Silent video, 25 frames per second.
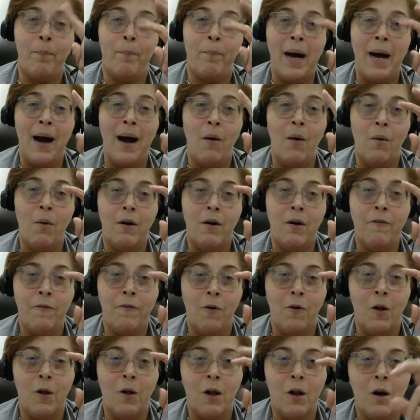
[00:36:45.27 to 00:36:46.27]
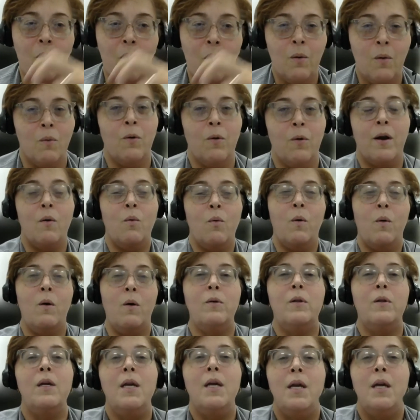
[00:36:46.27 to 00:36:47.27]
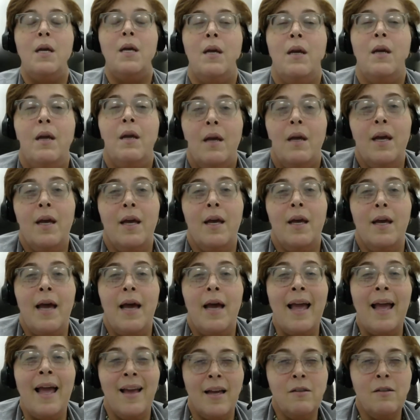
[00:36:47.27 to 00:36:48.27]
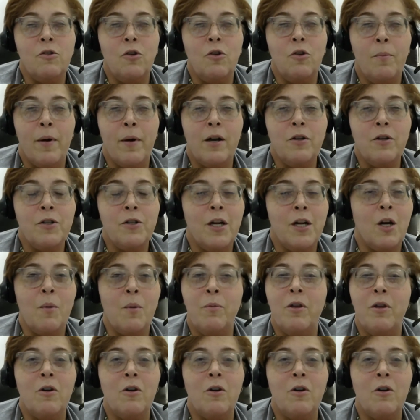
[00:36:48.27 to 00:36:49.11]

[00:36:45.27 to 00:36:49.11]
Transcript: powerful, quote unquote, I guess you better shut up.